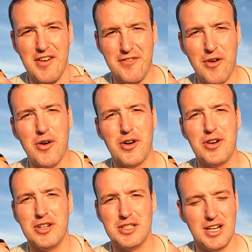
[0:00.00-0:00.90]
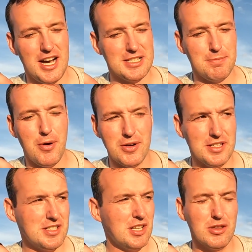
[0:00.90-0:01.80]
for as a
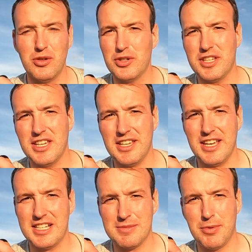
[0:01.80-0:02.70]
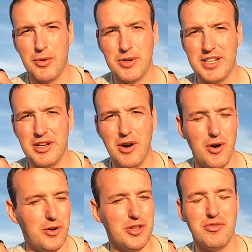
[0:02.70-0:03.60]
point, looking, exploring
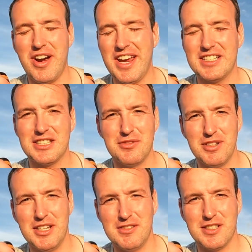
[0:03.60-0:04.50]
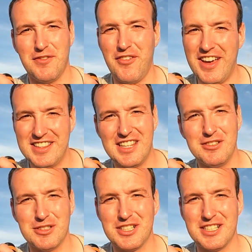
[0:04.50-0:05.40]
on the wrecks, the reefs, to find the
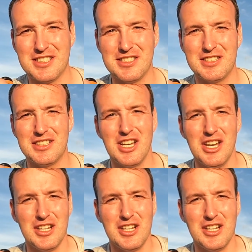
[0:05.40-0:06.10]
little critters,